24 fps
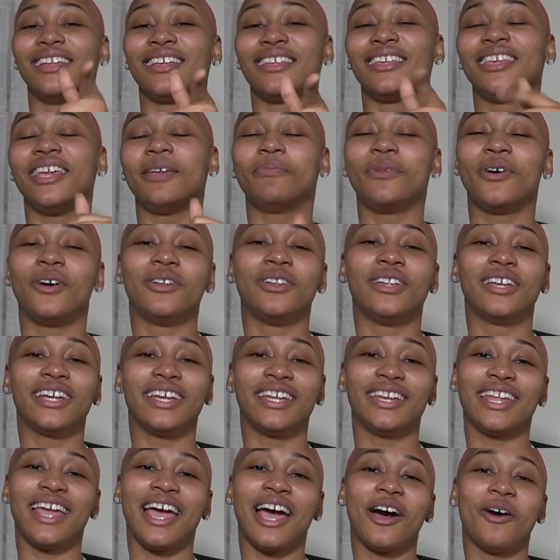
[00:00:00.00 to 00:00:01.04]
keep on
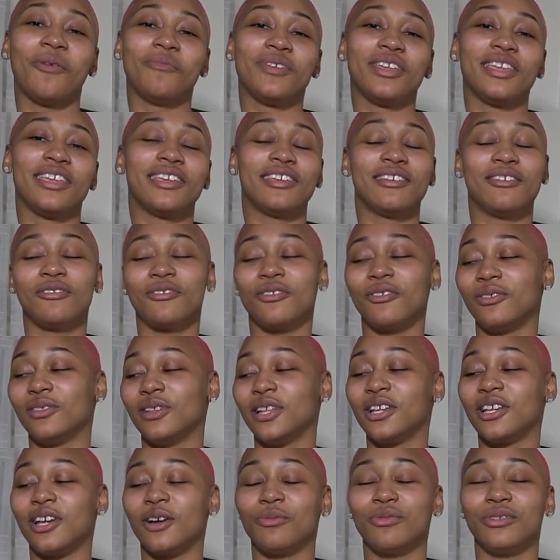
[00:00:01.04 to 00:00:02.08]
looking out. Me and him gonna
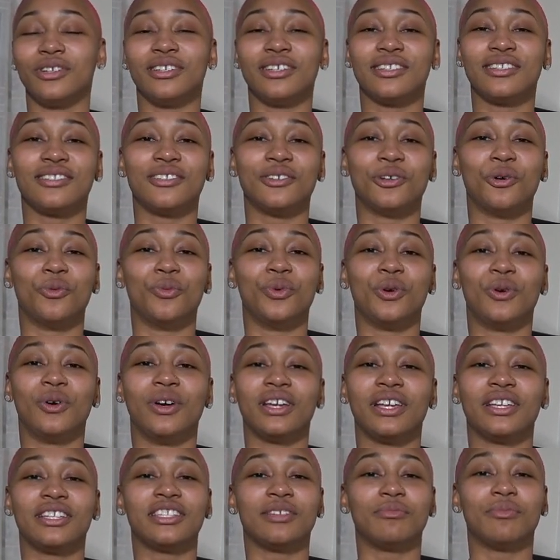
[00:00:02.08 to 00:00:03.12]
link up real soon. We're gonna
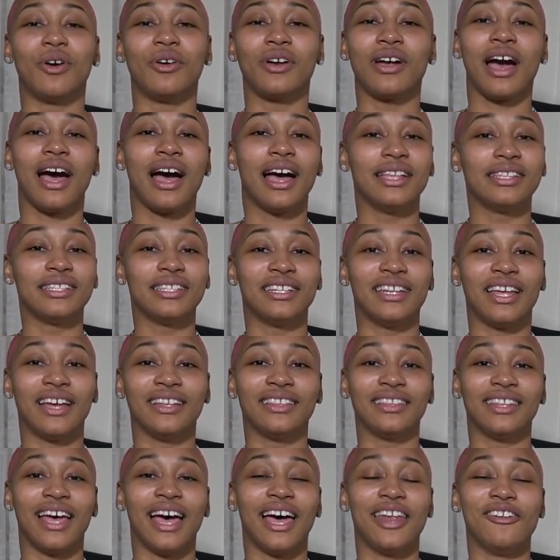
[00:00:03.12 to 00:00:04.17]
get some more content
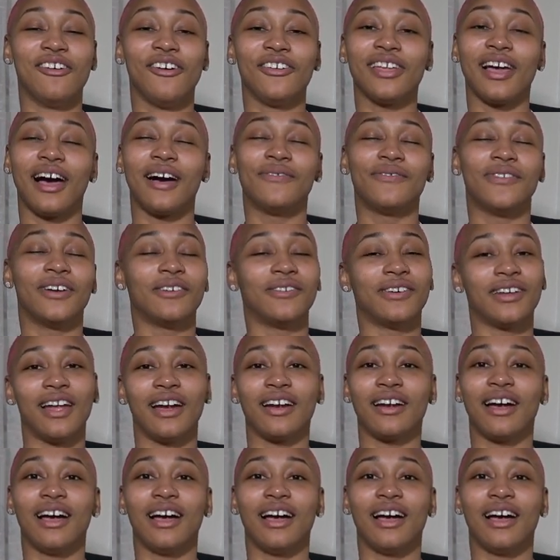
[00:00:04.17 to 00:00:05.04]
out there. I know y'all fuck with our